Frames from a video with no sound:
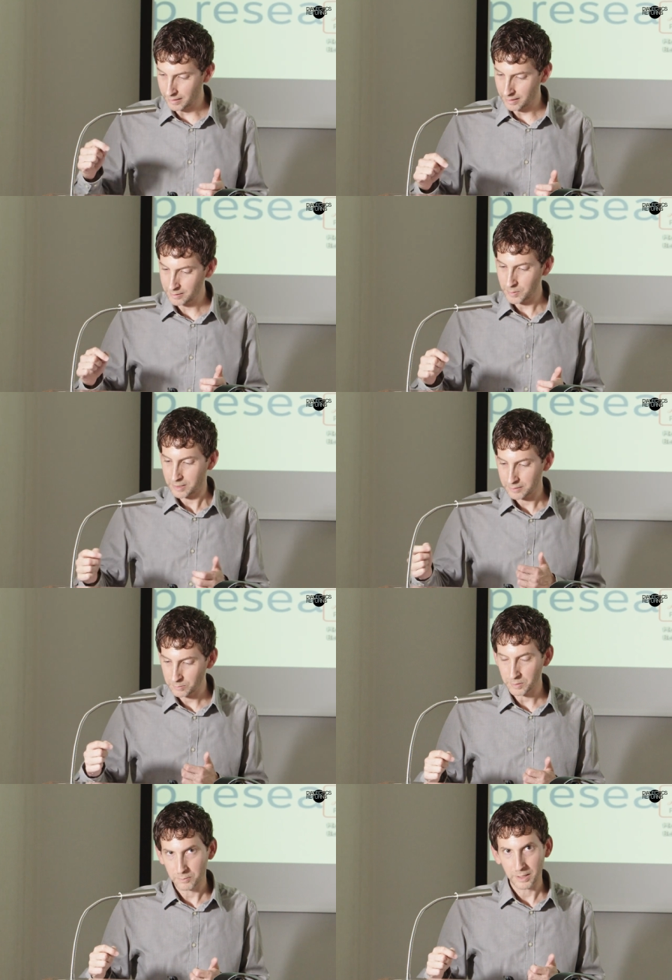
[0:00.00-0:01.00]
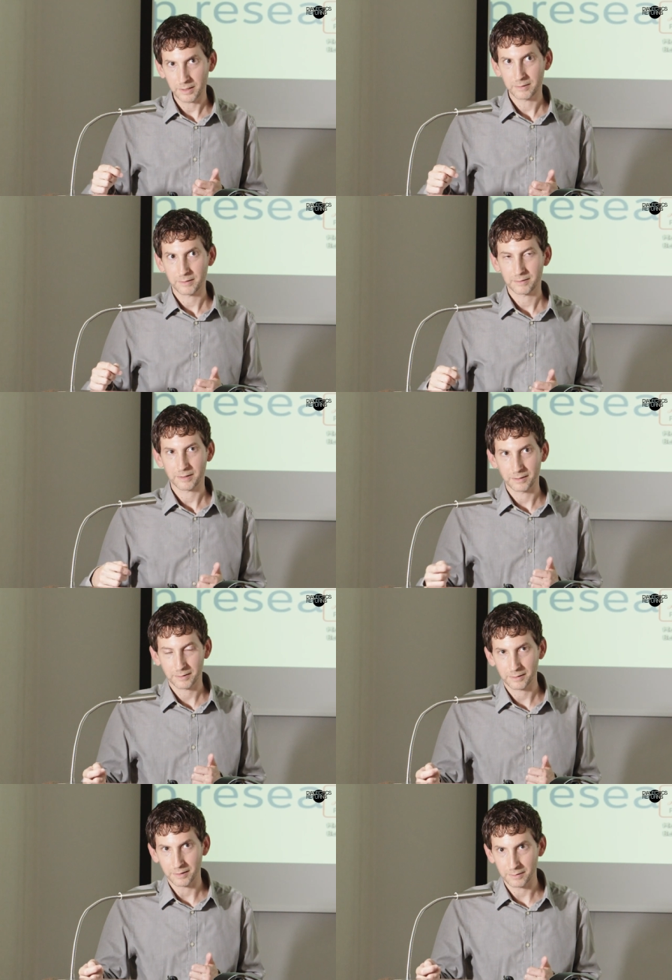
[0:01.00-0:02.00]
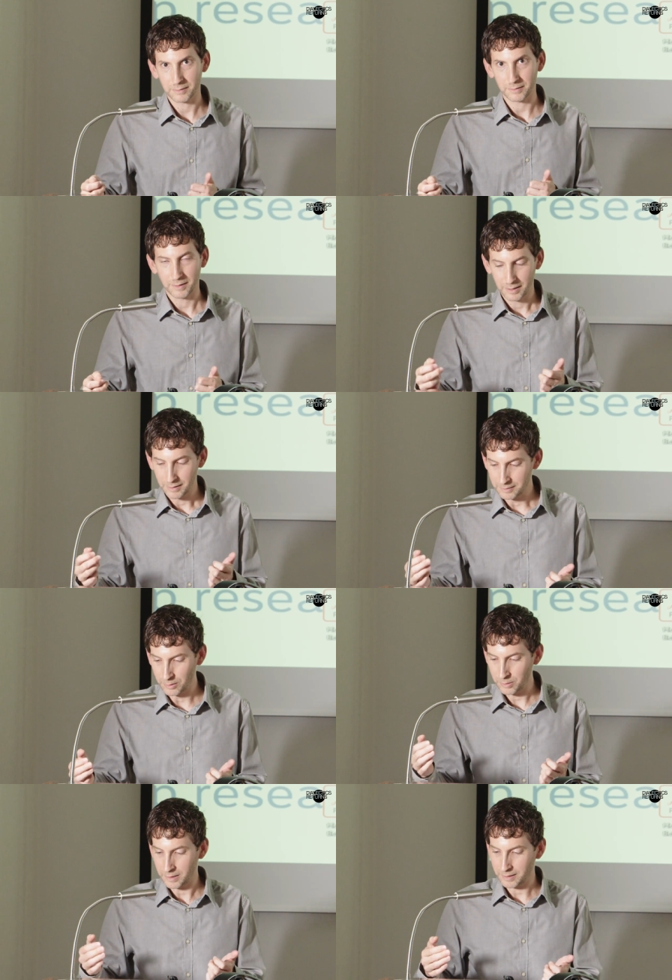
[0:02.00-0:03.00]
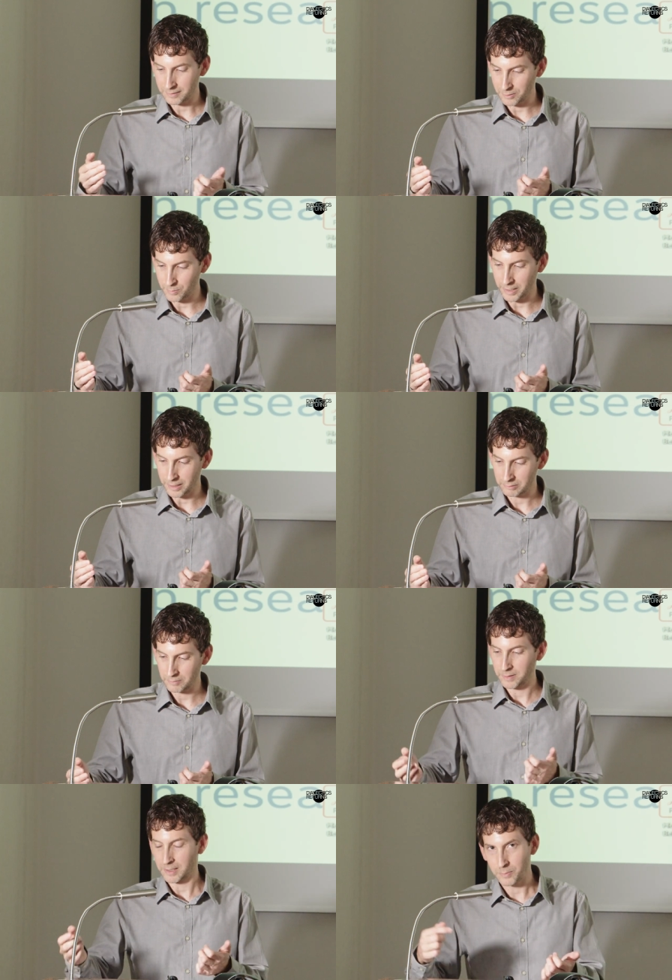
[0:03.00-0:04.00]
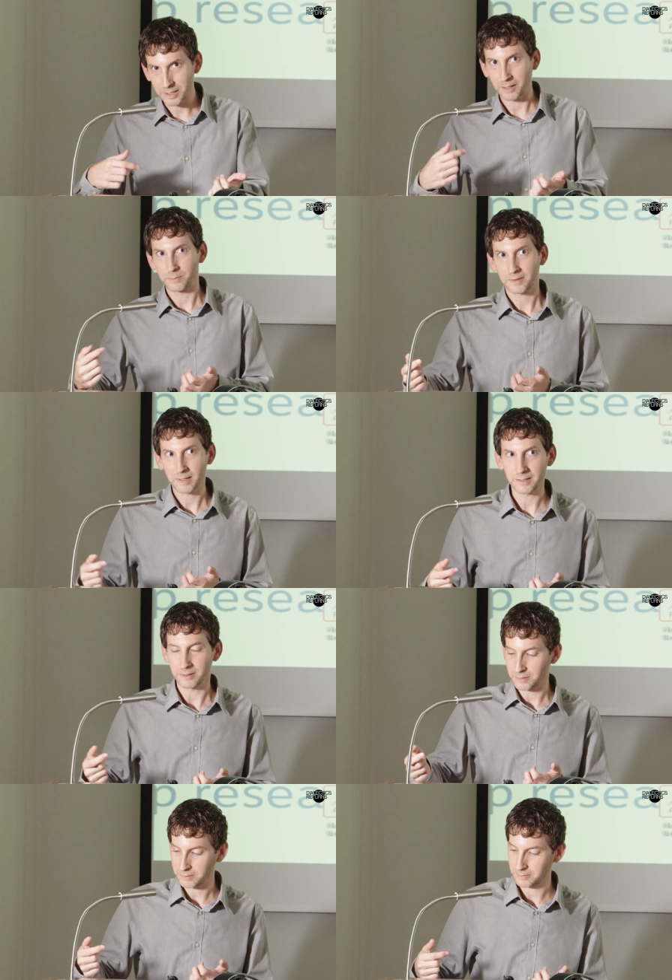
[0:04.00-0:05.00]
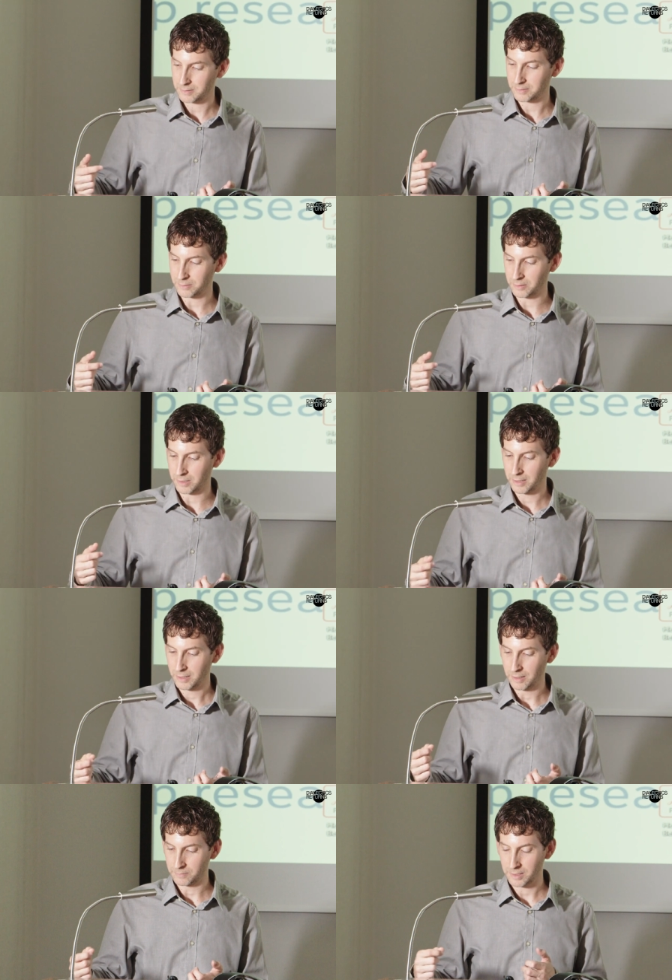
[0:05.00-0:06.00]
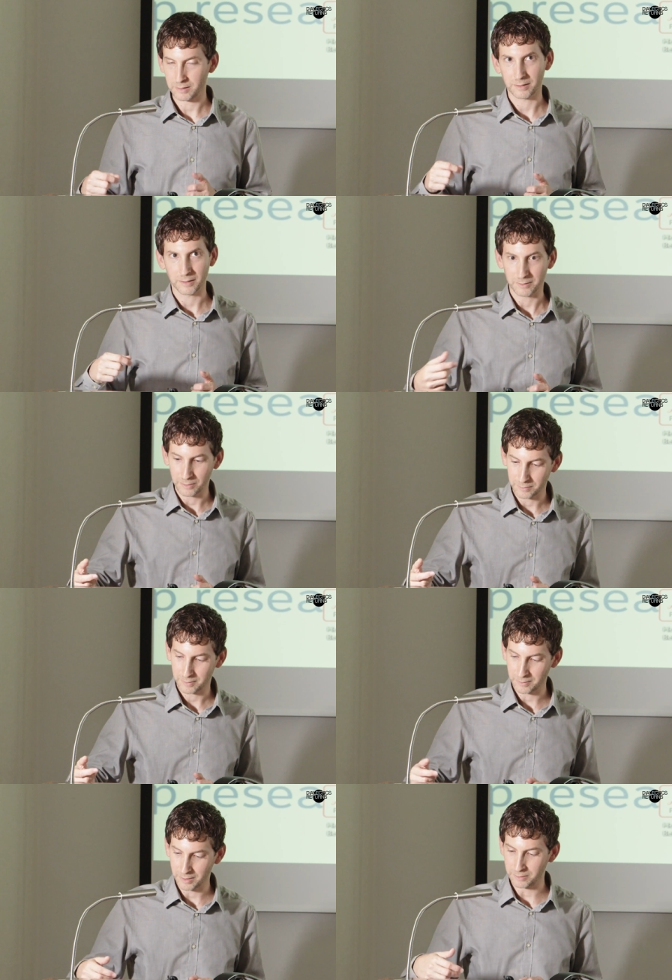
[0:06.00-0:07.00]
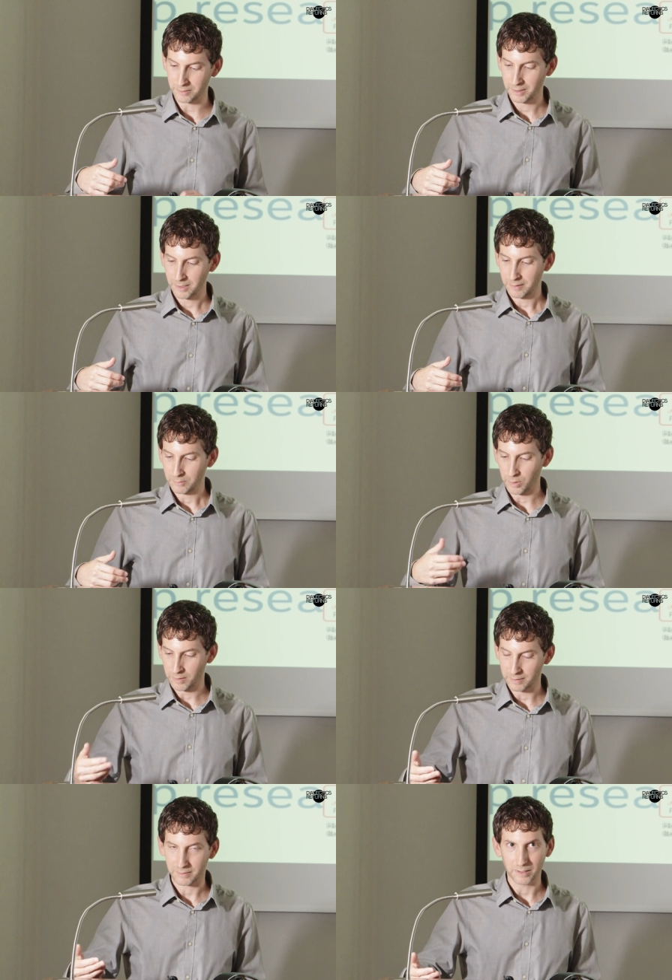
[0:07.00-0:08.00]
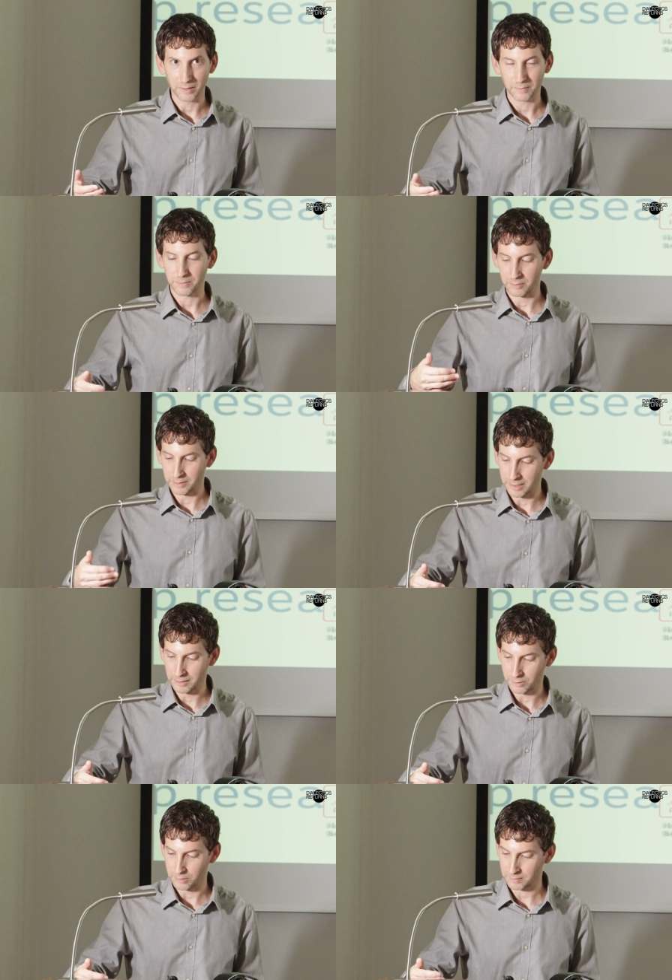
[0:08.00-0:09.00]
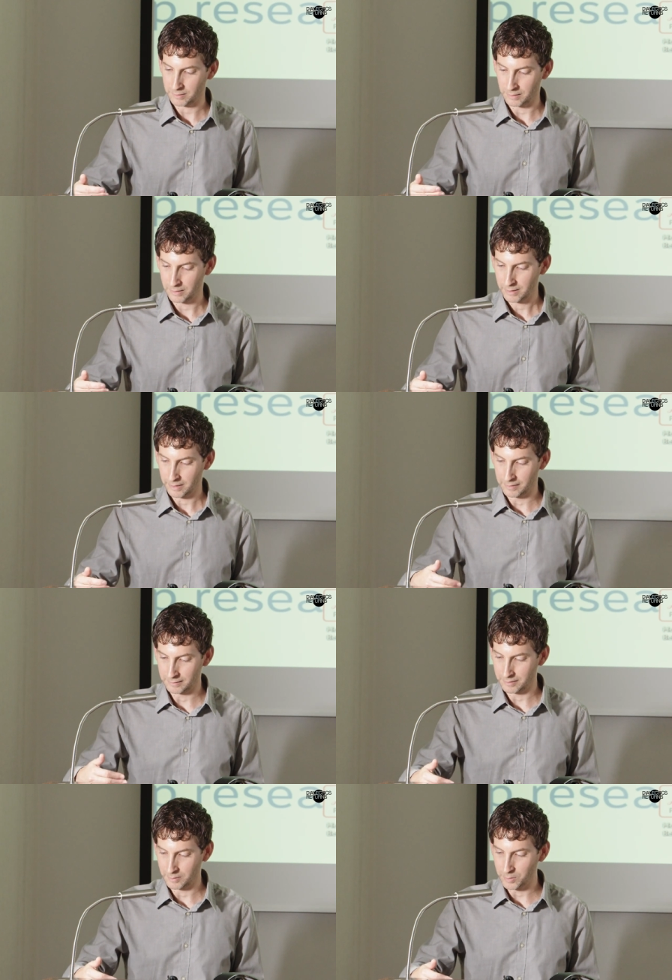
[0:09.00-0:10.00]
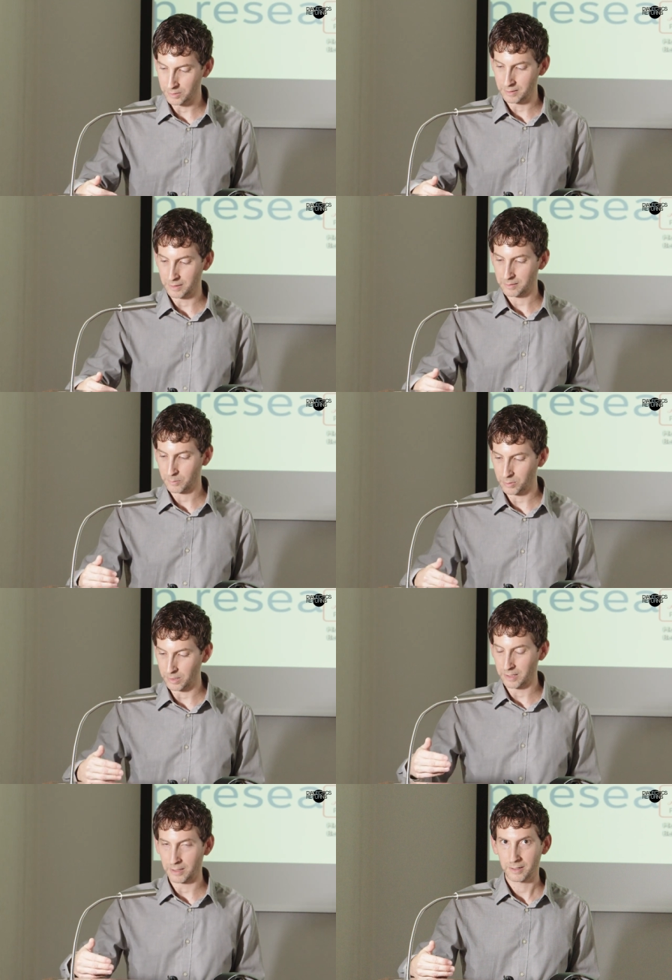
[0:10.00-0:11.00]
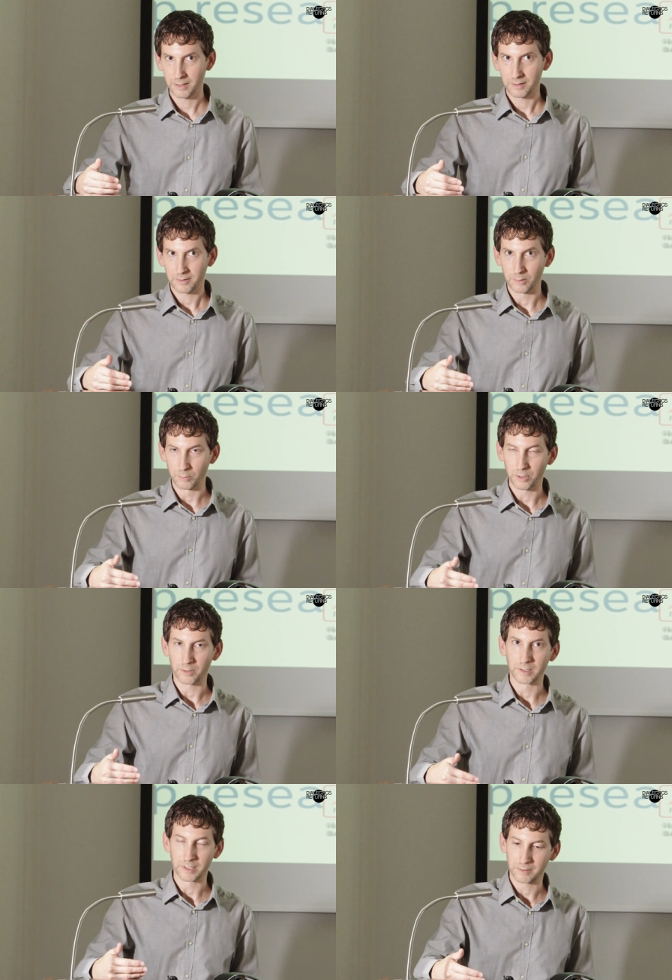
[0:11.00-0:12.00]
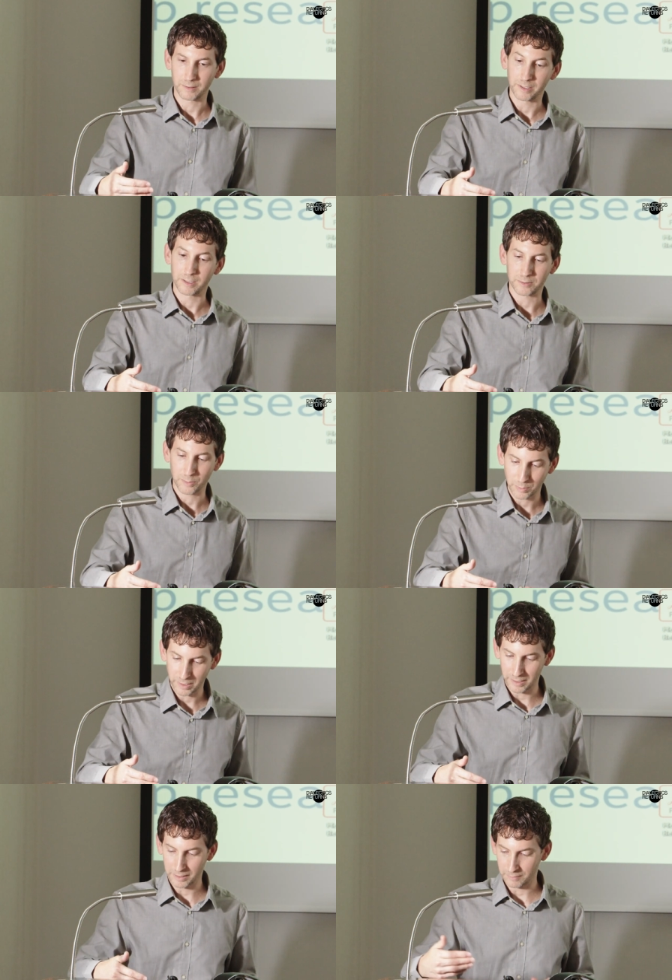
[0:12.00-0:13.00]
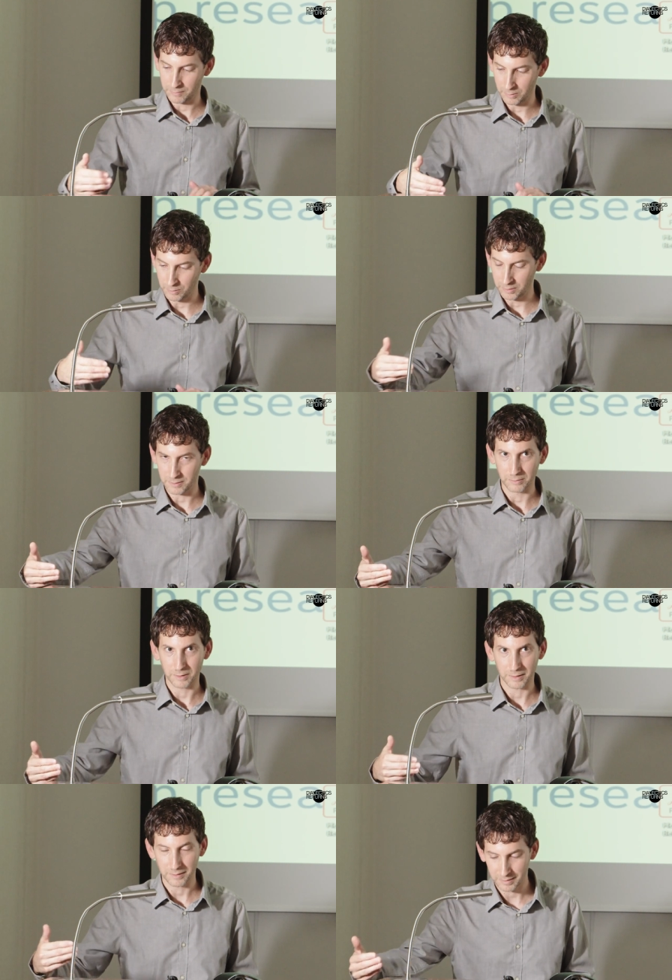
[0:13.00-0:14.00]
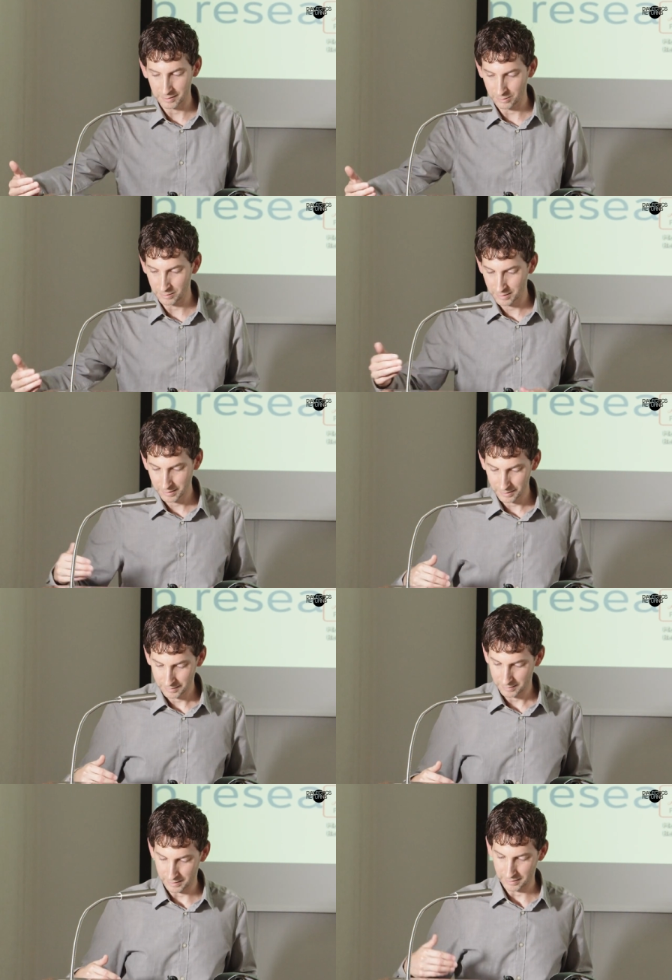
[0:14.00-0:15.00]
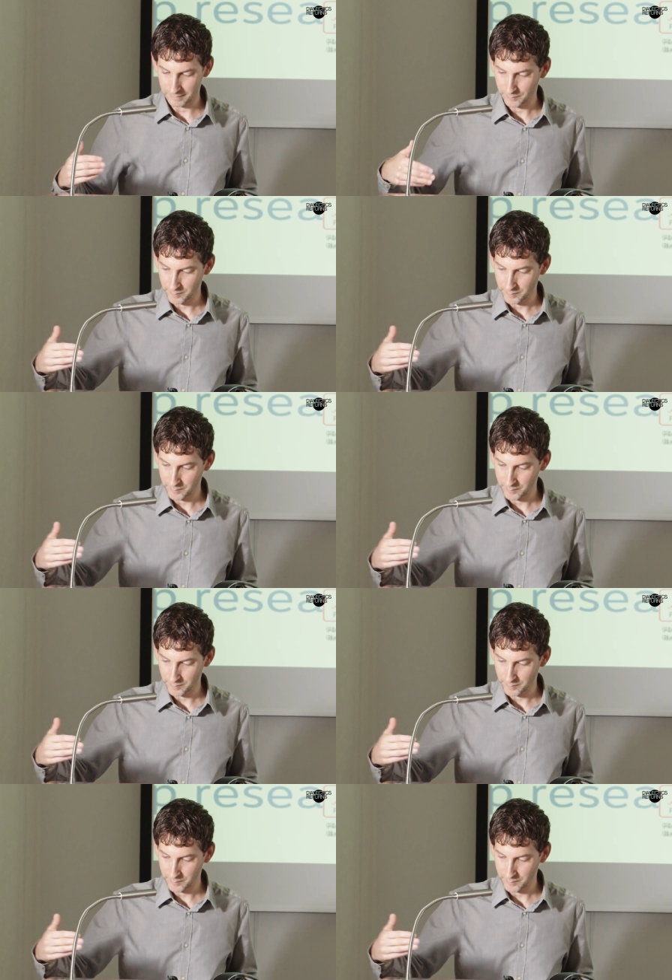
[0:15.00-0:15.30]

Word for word: And because we read Kierkegaard knowing his own biography, it becomes then also the story of Kierkegaard's own struggle with his love for Regina Olsen and his inability to play the role that he thought he should play if he were to continue uh,